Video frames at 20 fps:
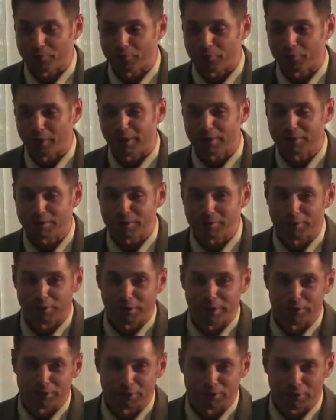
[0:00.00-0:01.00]
friends of the
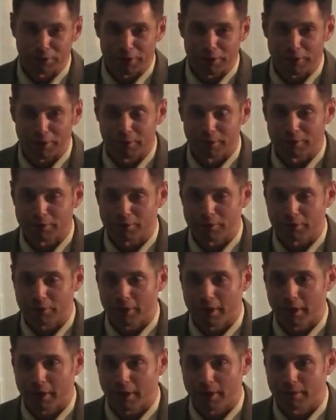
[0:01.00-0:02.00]
legislators
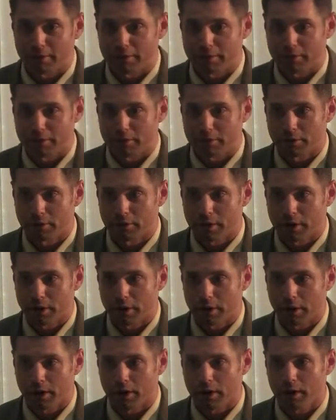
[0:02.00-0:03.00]

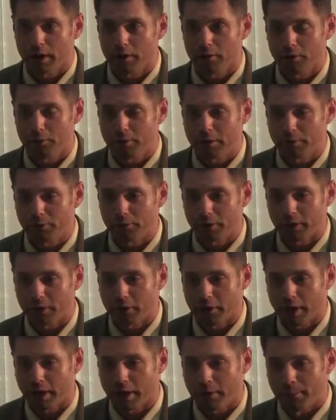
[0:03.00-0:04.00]
and other people like
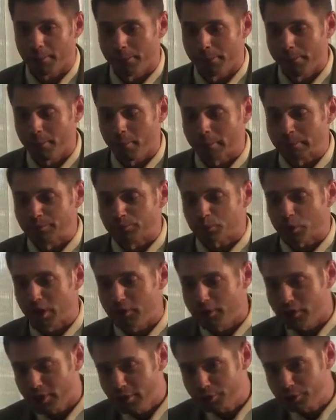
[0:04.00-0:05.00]
that.
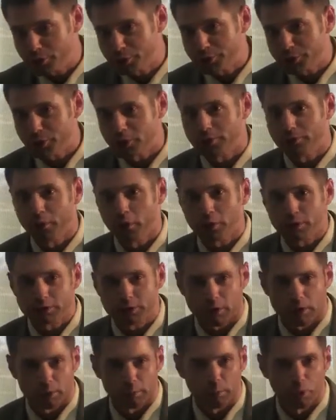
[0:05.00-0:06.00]
And the issues they're going to focus
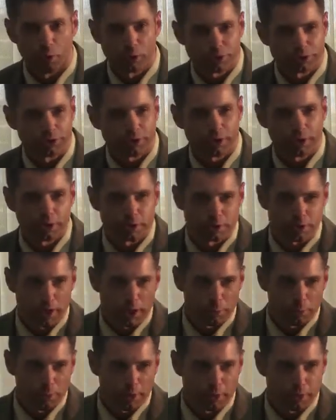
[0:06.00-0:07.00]
on are mostly
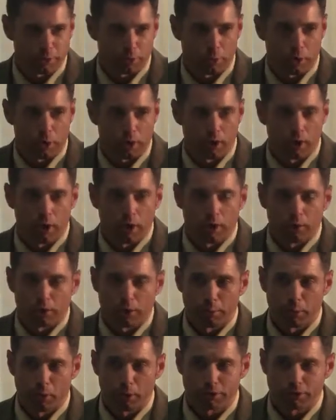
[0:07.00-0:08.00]
inside baseball.
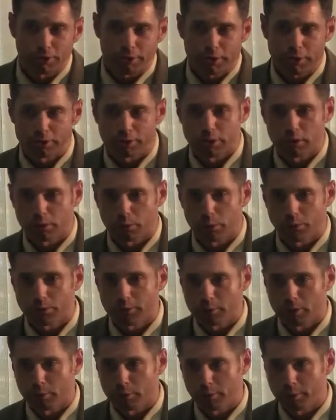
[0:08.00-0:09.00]
They're mostly concerned with
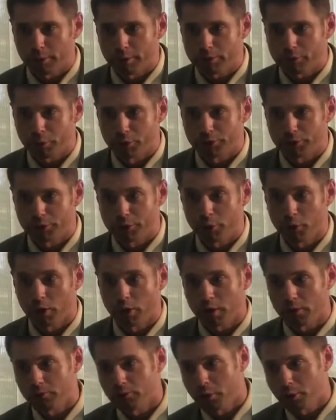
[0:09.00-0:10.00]
term limits, which you
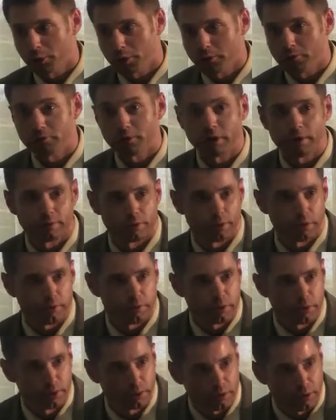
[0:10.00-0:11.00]
all voted in favor of
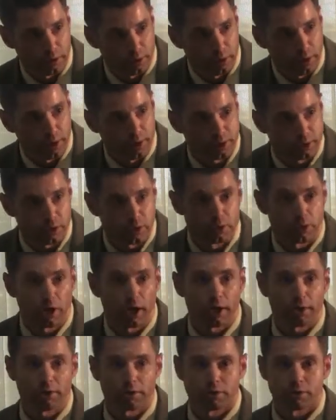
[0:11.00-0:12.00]
in the
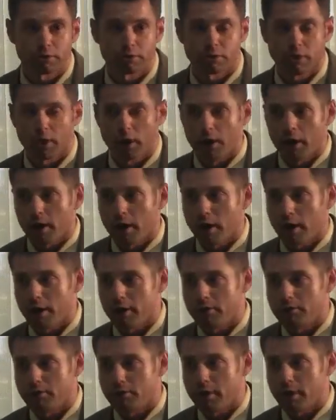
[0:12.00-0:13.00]
1990s.
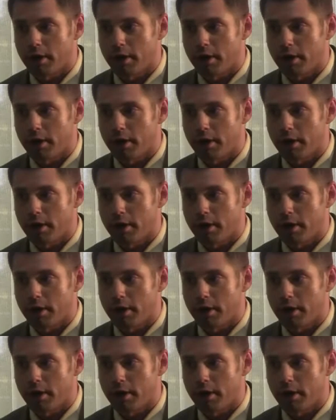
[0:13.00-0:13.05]
And